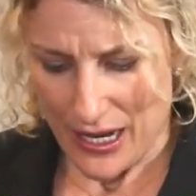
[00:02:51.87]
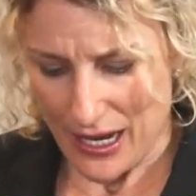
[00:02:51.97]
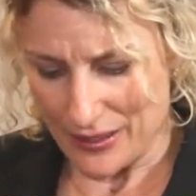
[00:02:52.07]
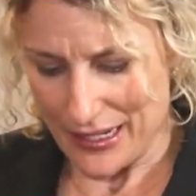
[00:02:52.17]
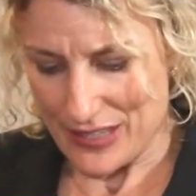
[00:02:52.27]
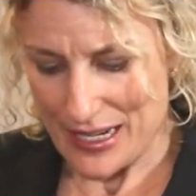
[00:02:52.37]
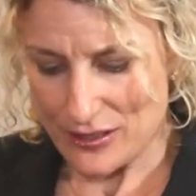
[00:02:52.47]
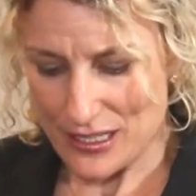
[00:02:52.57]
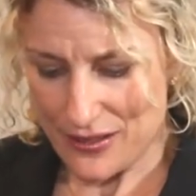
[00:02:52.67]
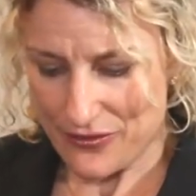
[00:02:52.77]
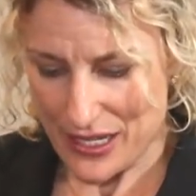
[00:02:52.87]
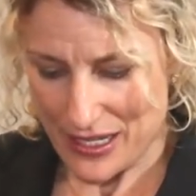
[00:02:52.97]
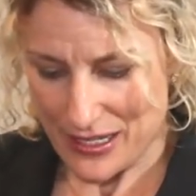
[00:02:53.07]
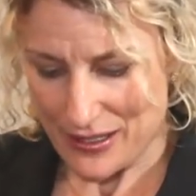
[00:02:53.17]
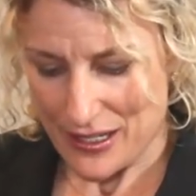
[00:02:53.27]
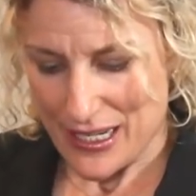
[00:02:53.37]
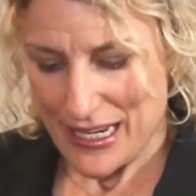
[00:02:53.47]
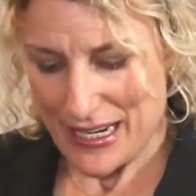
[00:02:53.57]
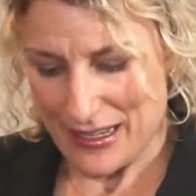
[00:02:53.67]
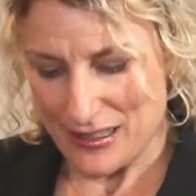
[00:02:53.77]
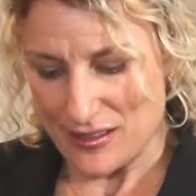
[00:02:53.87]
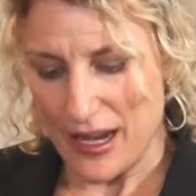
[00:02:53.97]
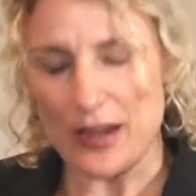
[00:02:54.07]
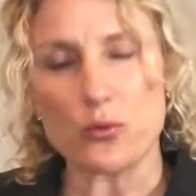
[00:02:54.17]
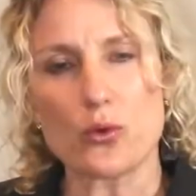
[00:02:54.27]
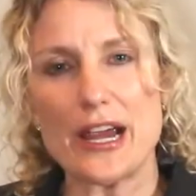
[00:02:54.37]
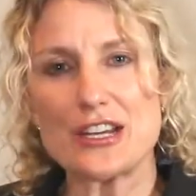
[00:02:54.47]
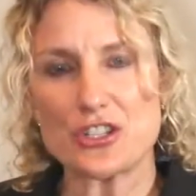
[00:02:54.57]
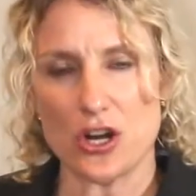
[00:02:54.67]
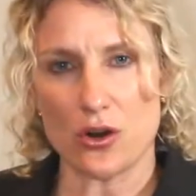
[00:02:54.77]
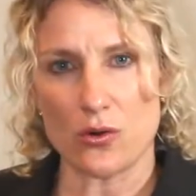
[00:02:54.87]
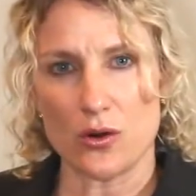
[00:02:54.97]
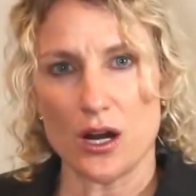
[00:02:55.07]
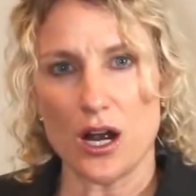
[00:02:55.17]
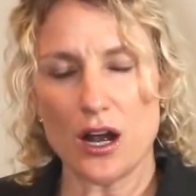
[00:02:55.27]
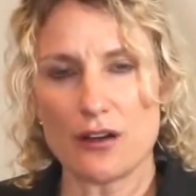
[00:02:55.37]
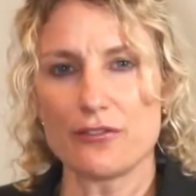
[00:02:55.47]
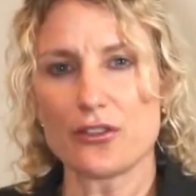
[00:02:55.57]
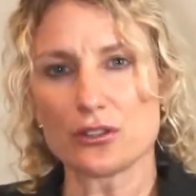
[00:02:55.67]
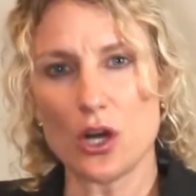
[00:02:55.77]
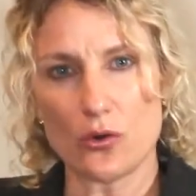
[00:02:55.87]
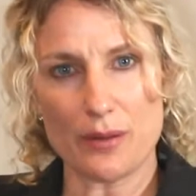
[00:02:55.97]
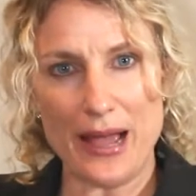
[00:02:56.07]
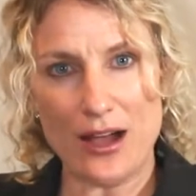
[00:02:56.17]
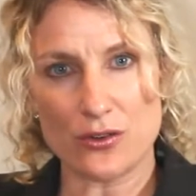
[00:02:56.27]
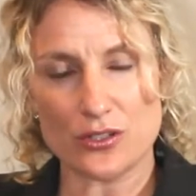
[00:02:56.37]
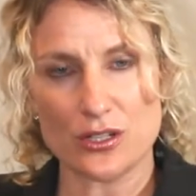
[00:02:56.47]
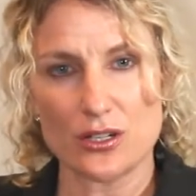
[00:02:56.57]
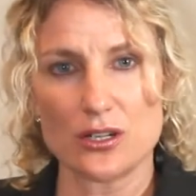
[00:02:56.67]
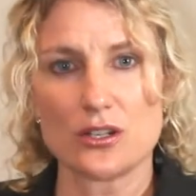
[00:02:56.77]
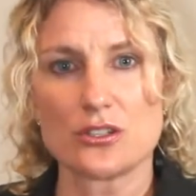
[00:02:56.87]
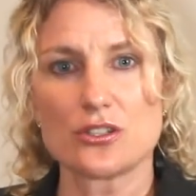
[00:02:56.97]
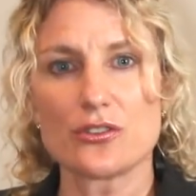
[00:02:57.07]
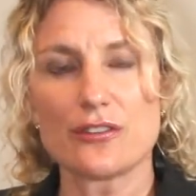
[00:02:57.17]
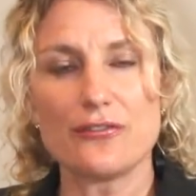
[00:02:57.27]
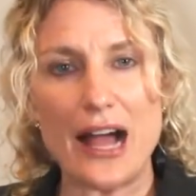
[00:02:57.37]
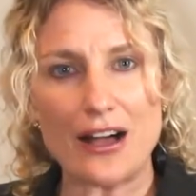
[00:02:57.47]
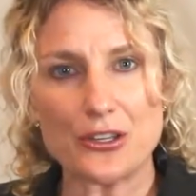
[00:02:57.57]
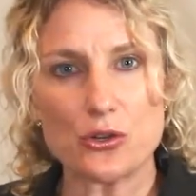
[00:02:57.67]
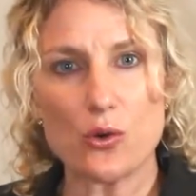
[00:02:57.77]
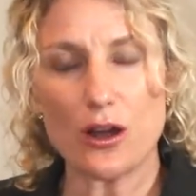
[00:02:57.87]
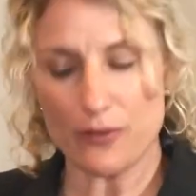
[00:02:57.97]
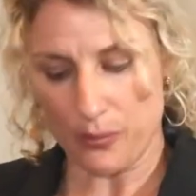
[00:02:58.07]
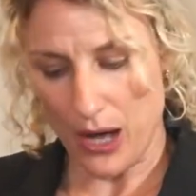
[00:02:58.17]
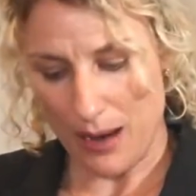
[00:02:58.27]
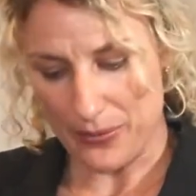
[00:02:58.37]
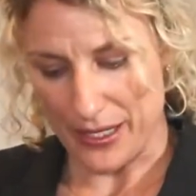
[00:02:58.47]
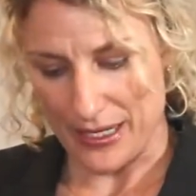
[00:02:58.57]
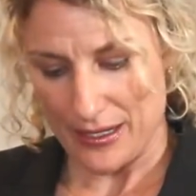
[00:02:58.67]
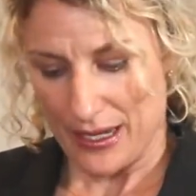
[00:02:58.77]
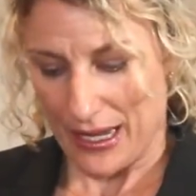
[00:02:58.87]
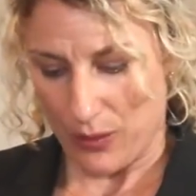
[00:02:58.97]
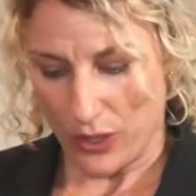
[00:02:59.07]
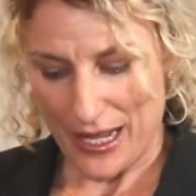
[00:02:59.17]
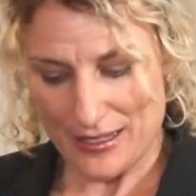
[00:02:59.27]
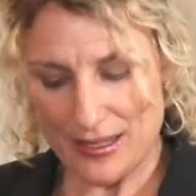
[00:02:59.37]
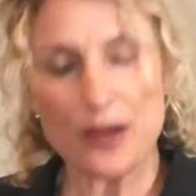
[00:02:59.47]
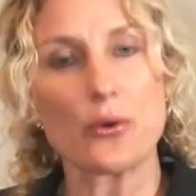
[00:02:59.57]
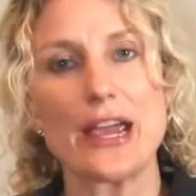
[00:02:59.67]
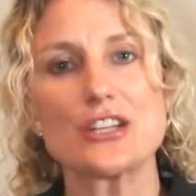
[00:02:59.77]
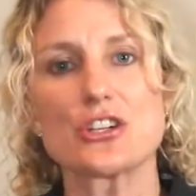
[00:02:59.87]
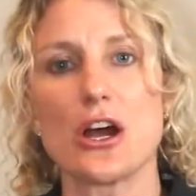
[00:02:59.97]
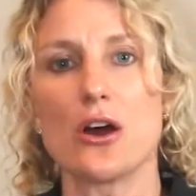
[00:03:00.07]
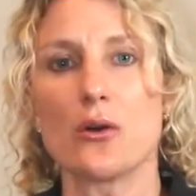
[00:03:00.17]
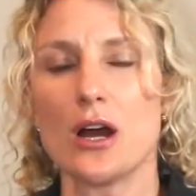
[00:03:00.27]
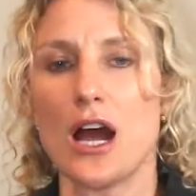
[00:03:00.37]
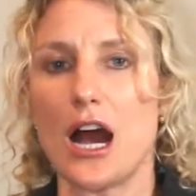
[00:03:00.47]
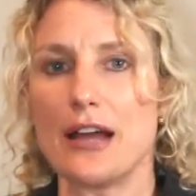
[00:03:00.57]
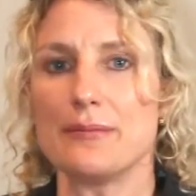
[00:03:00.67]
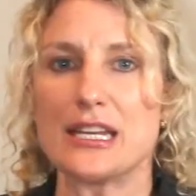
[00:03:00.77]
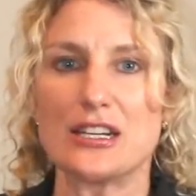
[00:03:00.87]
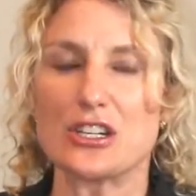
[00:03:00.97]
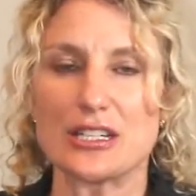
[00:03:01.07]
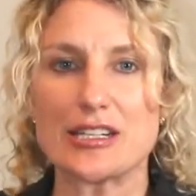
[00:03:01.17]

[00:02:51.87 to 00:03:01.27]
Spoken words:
The LTV is a ratio of the loan amount to the value of a property. And when I say ratio, I mean you